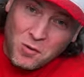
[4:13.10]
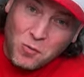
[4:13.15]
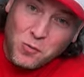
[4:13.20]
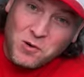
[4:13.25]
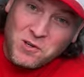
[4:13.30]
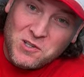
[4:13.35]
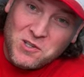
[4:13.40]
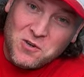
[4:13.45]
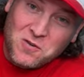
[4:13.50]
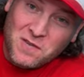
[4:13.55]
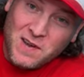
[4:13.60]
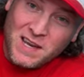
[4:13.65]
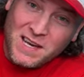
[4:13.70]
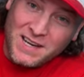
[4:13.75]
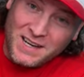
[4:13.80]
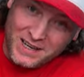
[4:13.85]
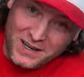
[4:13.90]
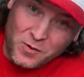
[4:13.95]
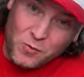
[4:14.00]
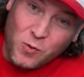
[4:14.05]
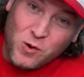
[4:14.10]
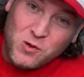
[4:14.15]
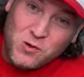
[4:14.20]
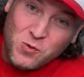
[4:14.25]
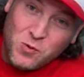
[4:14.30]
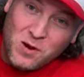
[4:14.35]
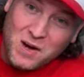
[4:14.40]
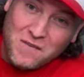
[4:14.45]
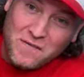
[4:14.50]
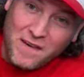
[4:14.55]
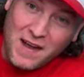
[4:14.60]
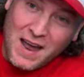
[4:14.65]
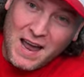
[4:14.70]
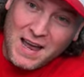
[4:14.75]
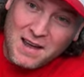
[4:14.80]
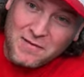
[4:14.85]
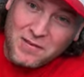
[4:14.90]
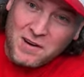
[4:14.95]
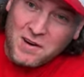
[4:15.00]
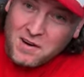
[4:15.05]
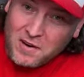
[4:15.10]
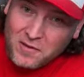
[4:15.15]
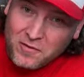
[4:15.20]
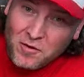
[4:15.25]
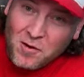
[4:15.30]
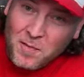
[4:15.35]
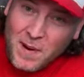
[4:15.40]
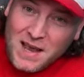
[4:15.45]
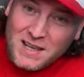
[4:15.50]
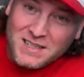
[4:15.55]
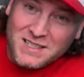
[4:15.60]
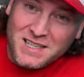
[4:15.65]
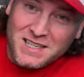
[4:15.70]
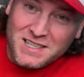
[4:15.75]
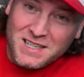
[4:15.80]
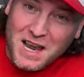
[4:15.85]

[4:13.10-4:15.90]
we're sous vide at 125 for about six